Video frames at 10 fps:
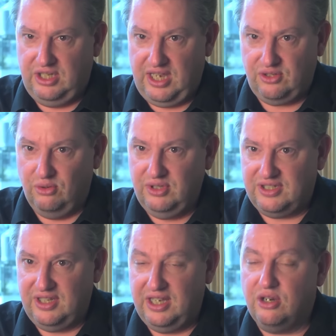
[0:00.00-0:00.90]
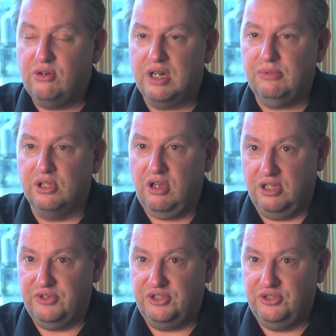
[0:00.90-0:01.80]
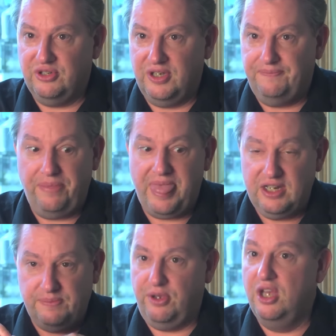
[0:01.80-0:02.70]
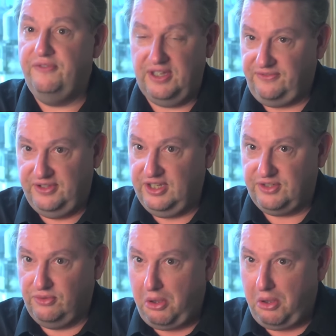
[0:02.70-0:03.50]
She has all this incredible coloratura that is perfect for this